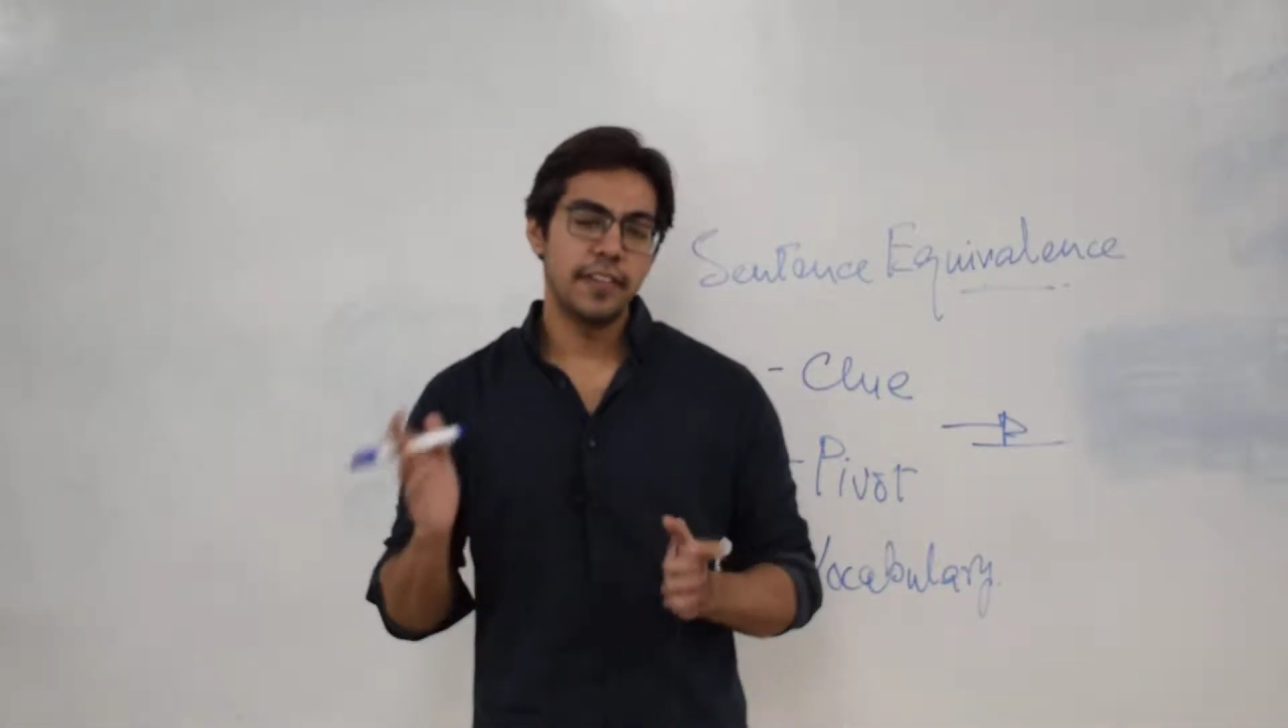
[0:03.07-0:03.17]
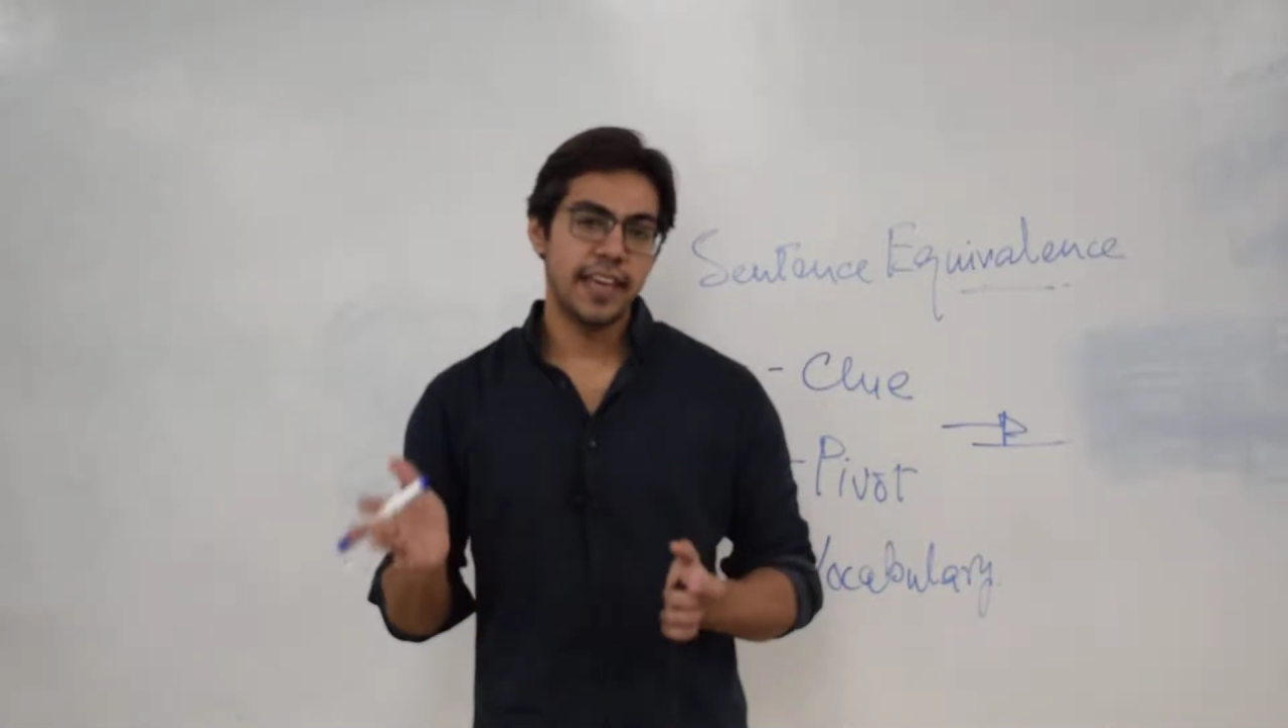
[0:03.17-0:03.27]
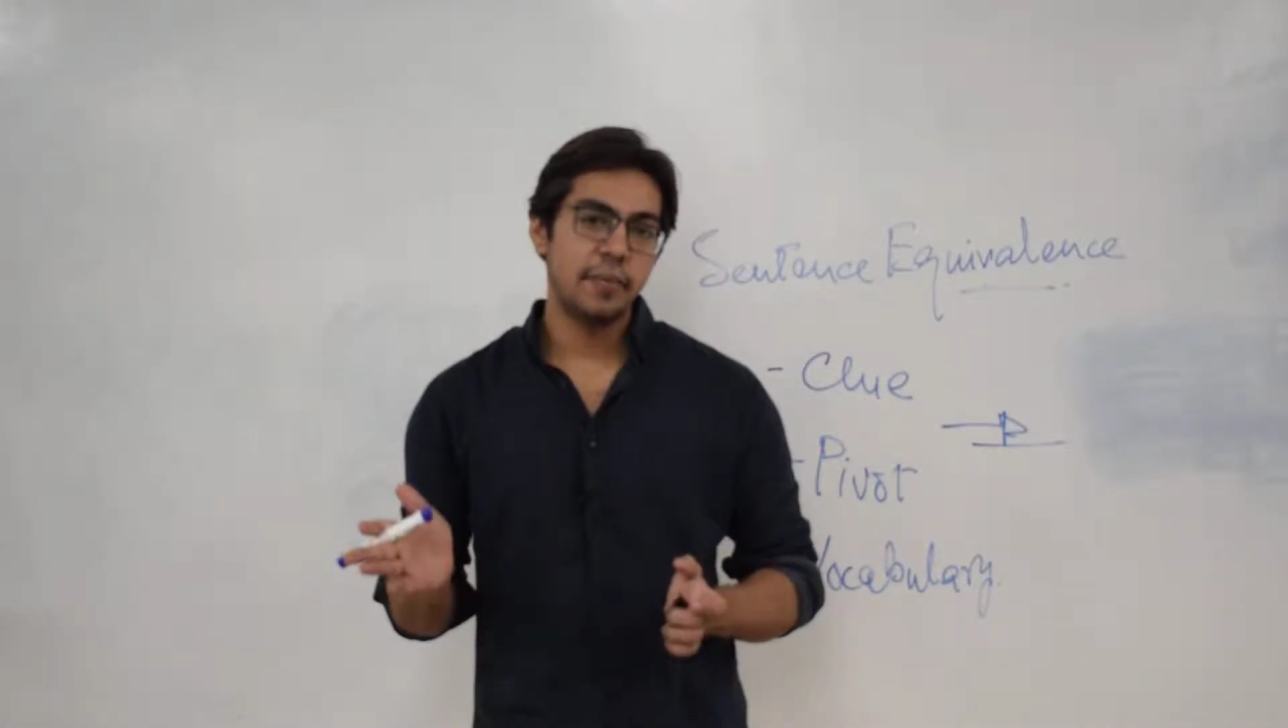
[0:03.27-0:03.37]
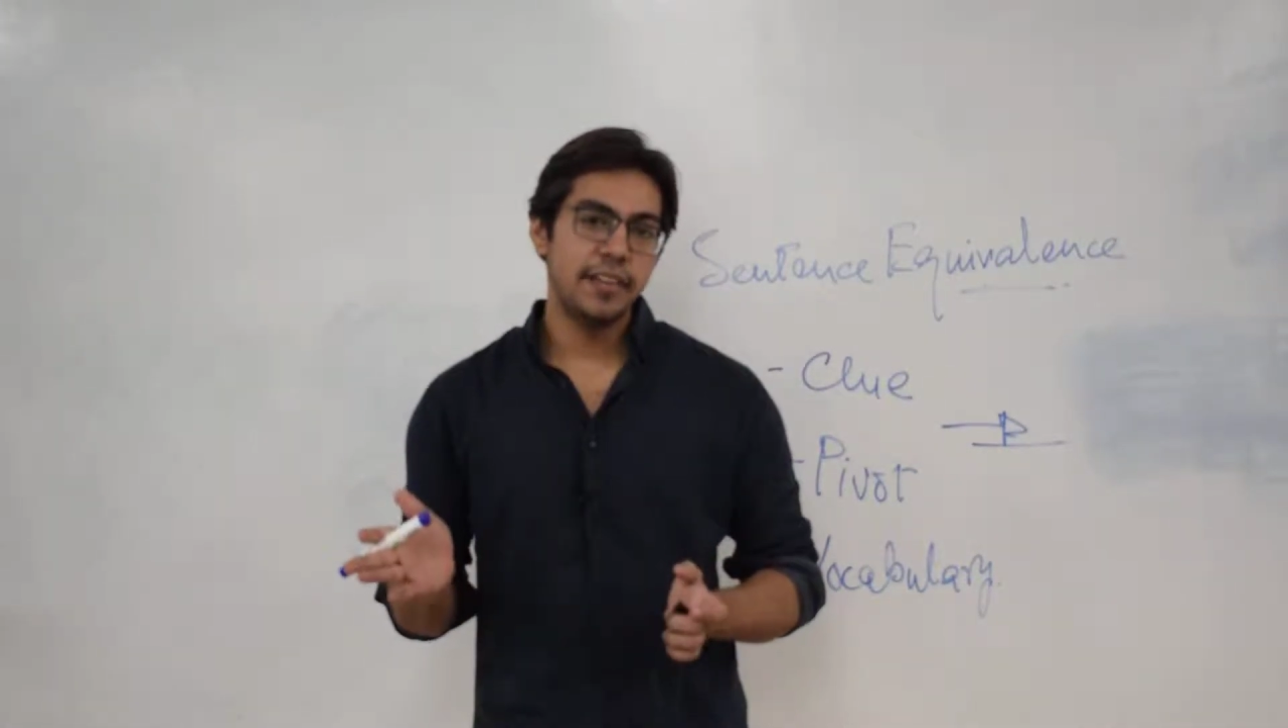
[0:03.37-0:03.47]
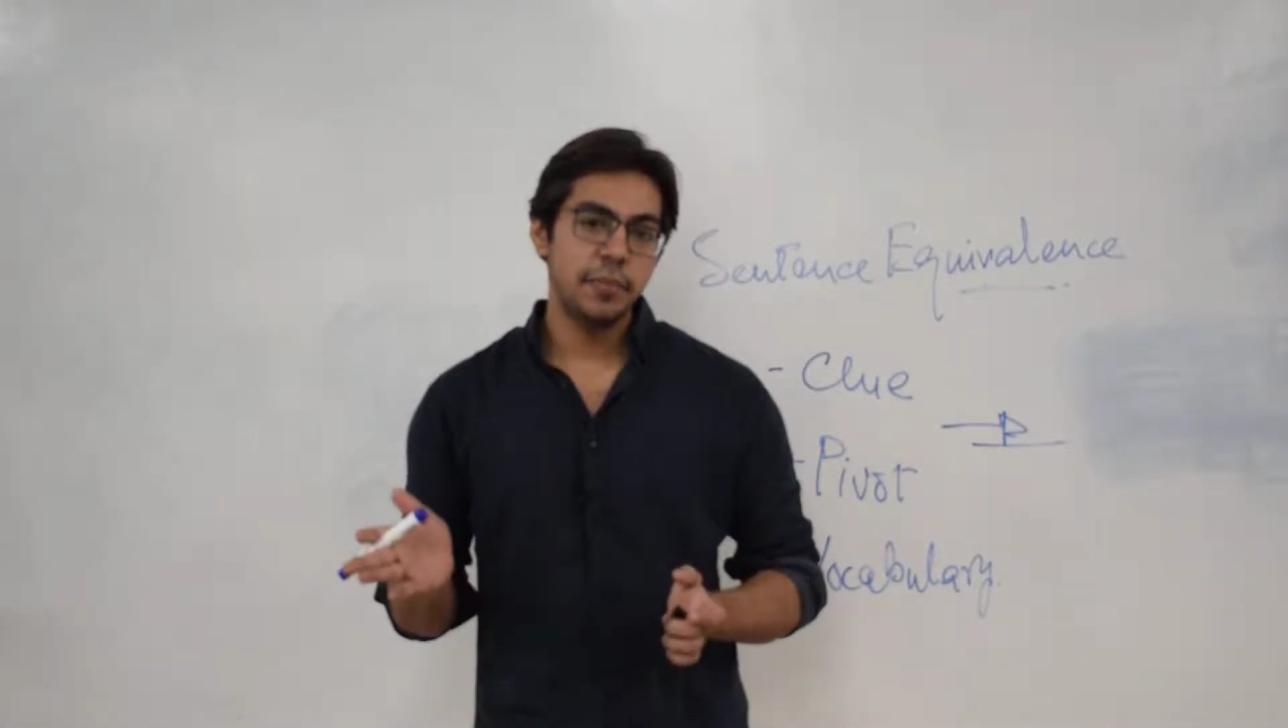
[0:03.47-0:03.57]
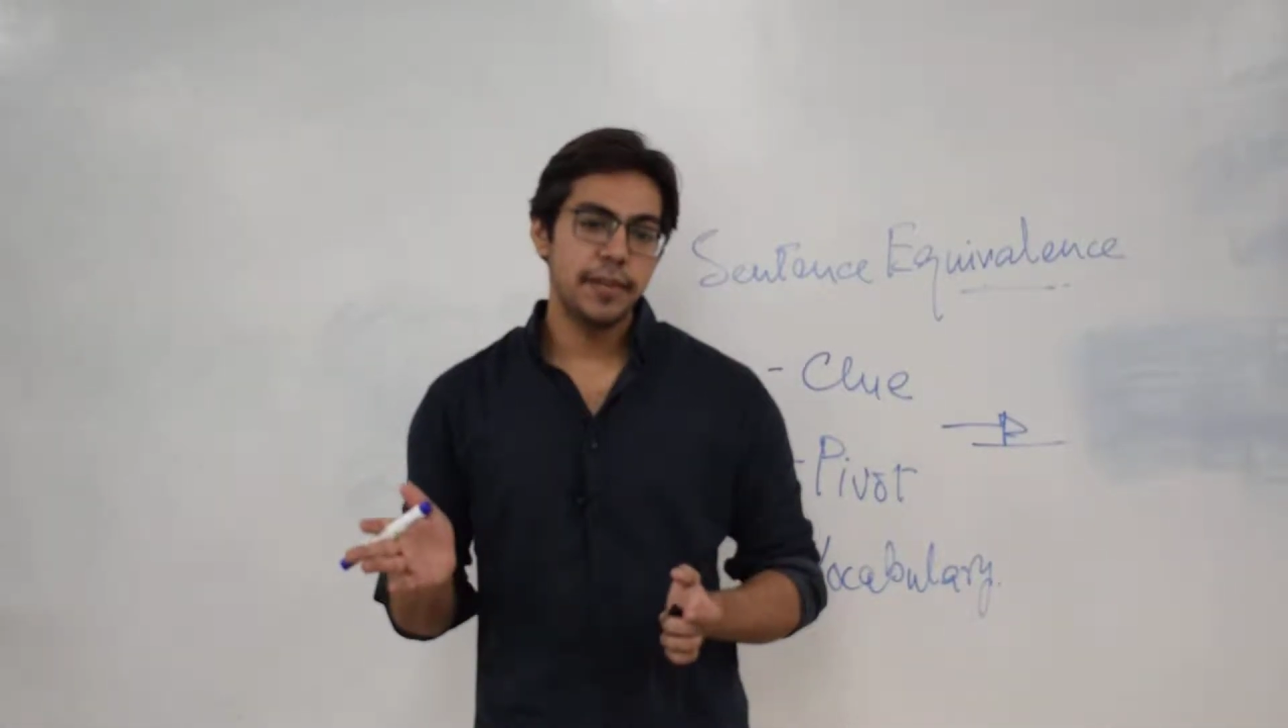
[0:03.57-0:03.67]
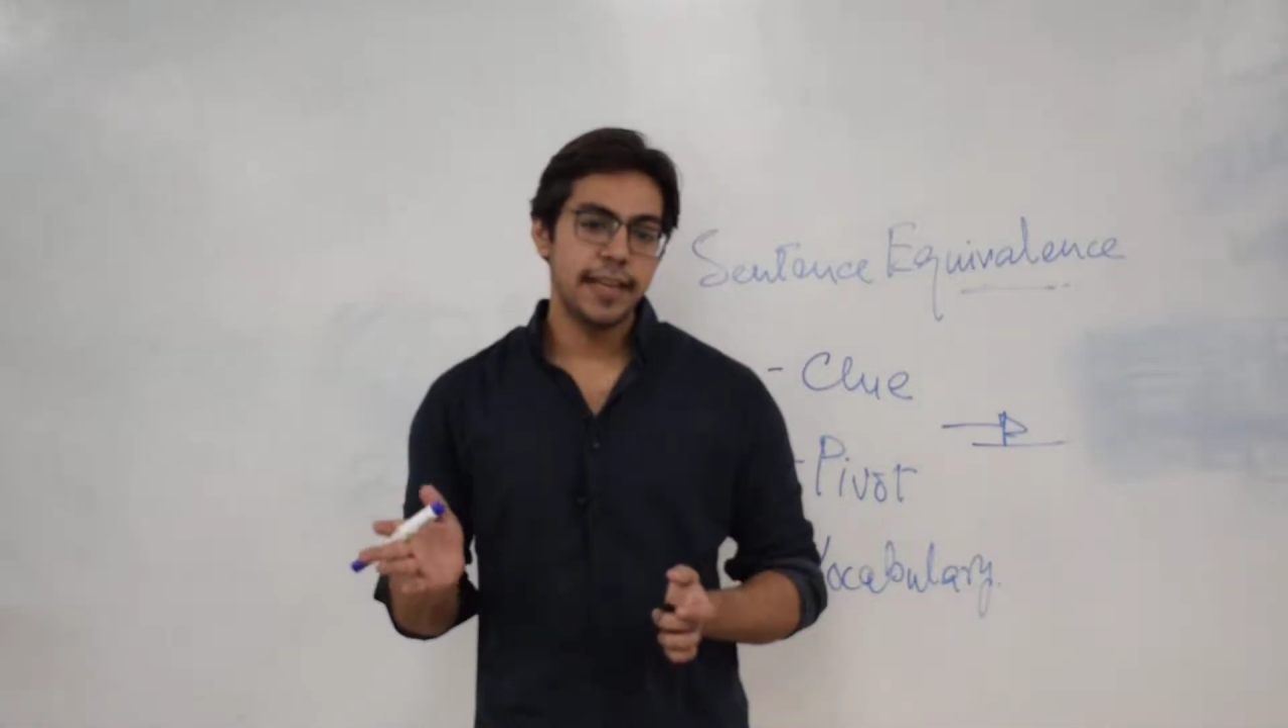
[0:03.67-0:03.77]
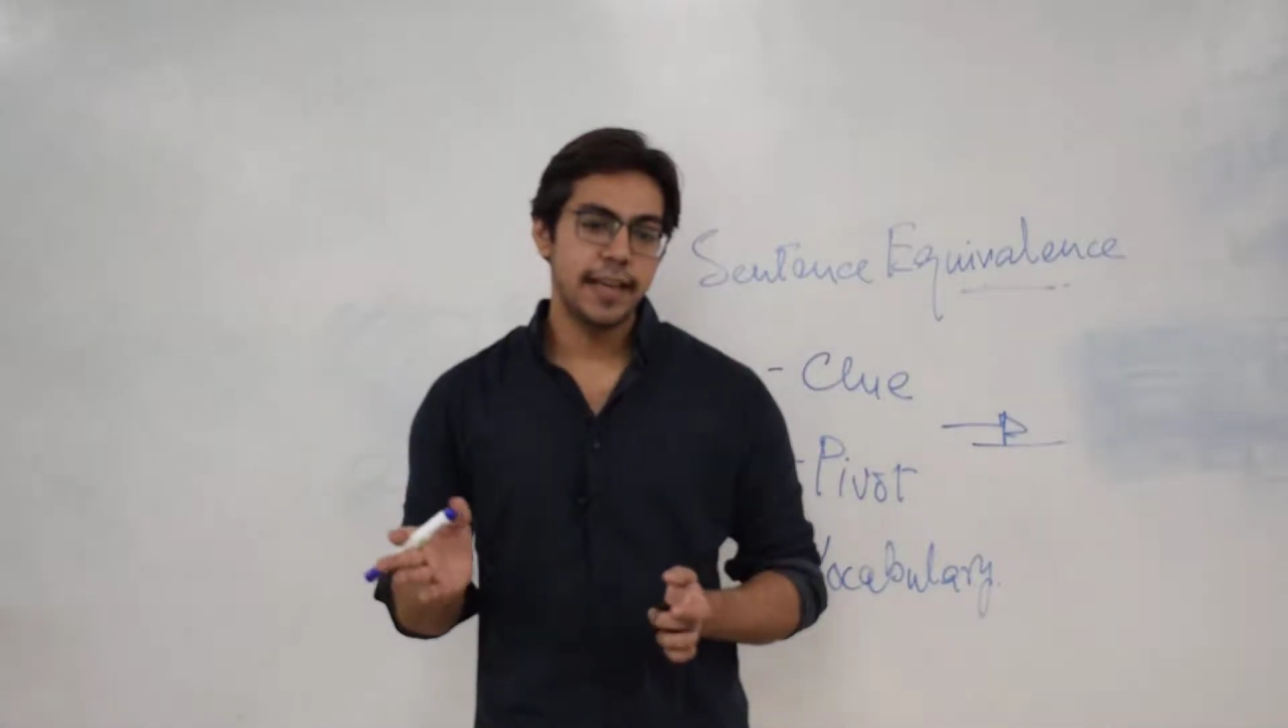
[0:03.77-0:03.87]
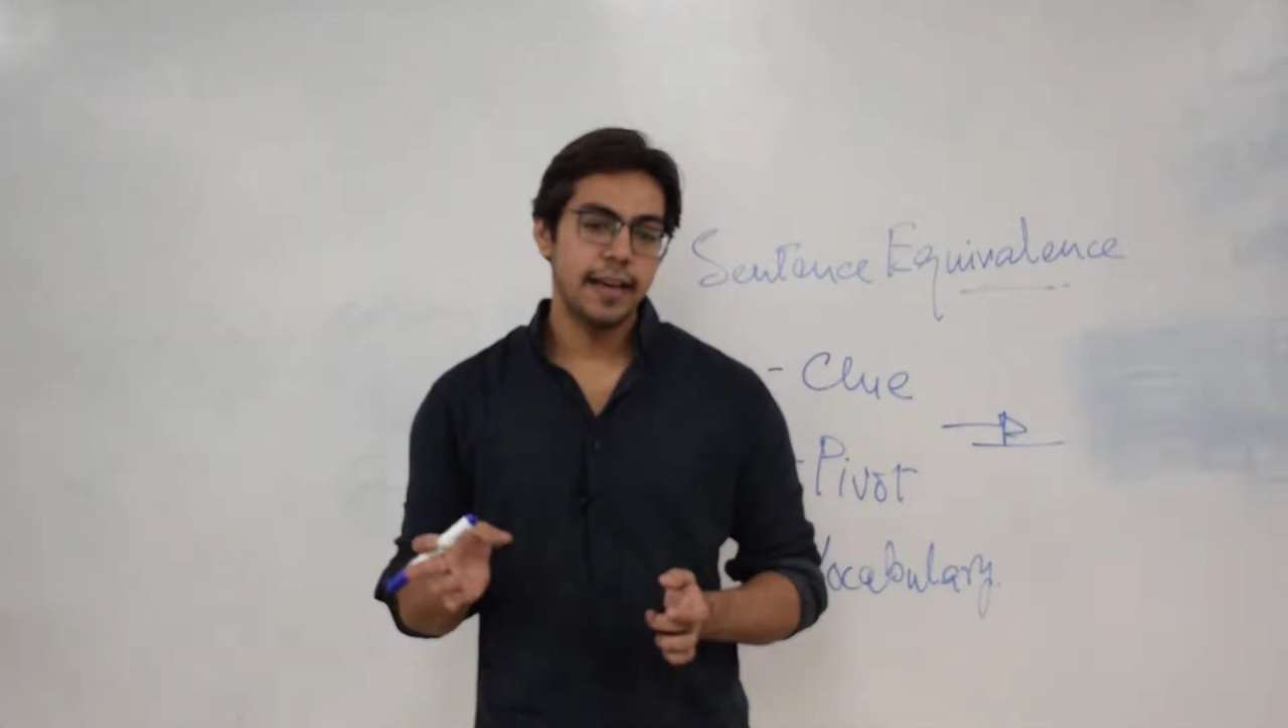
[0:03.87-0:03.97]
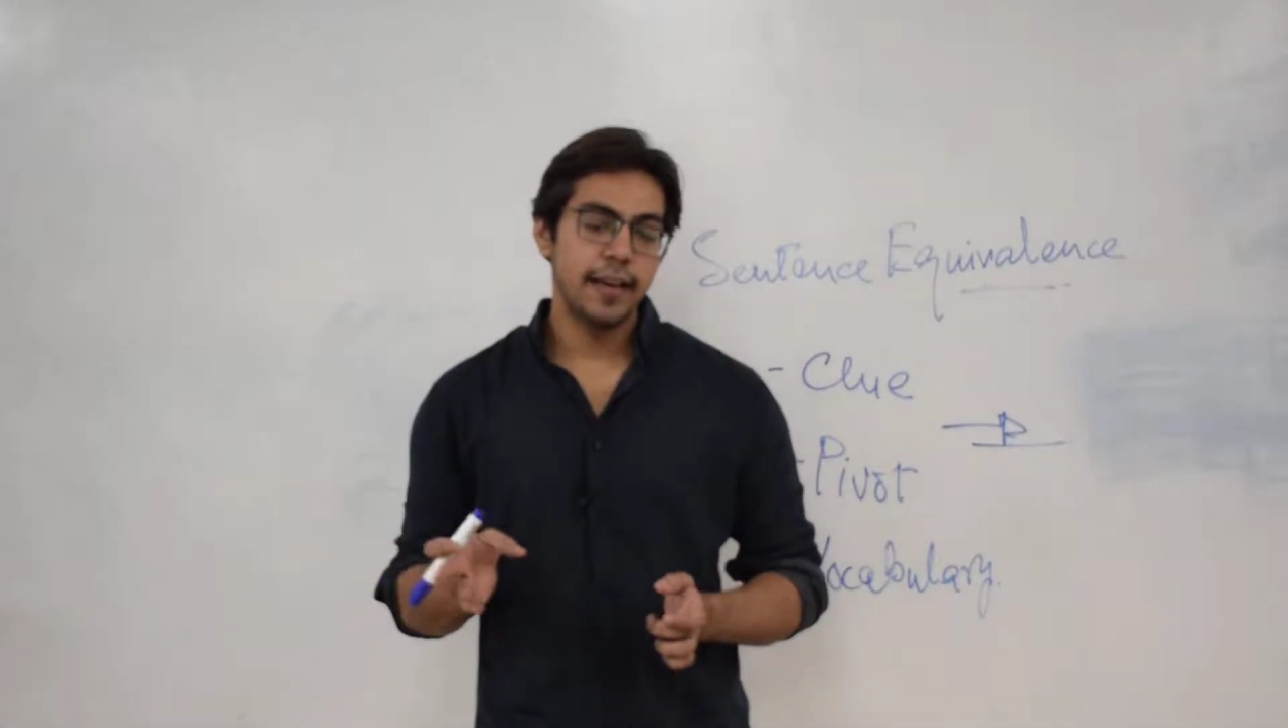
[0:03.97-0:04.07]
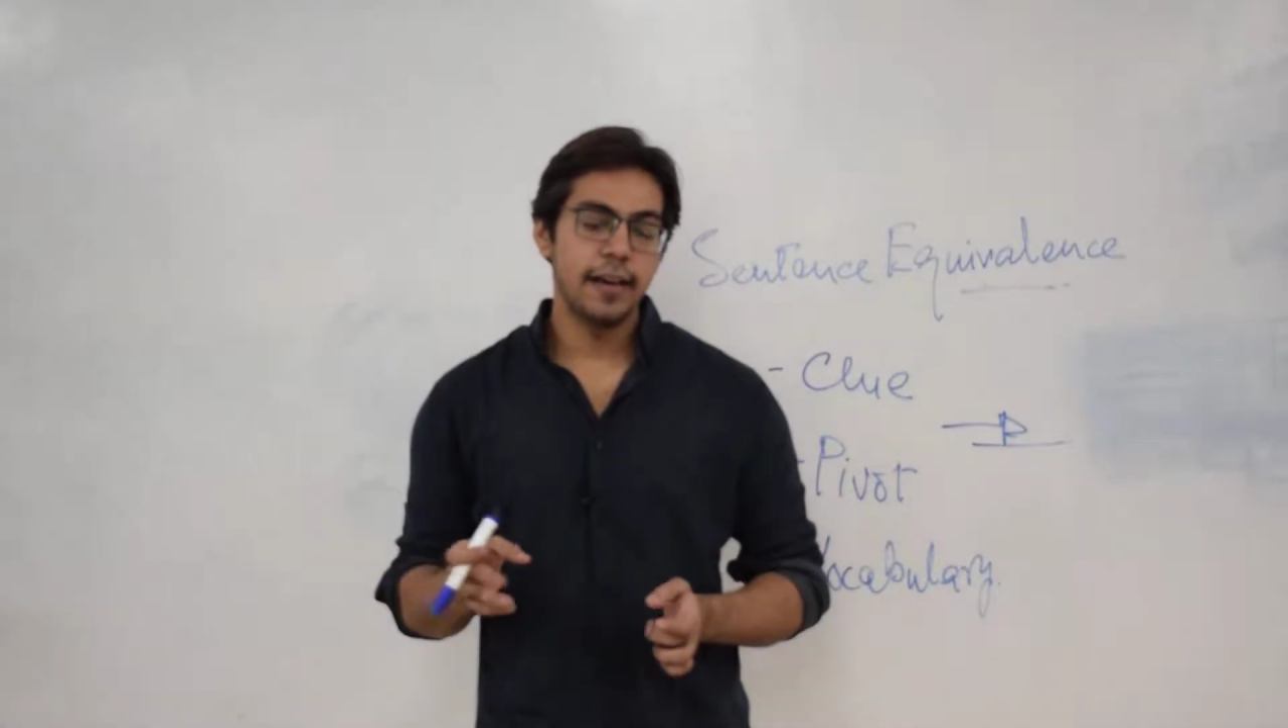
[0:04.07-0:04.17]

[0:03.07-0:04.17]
vocabulary building.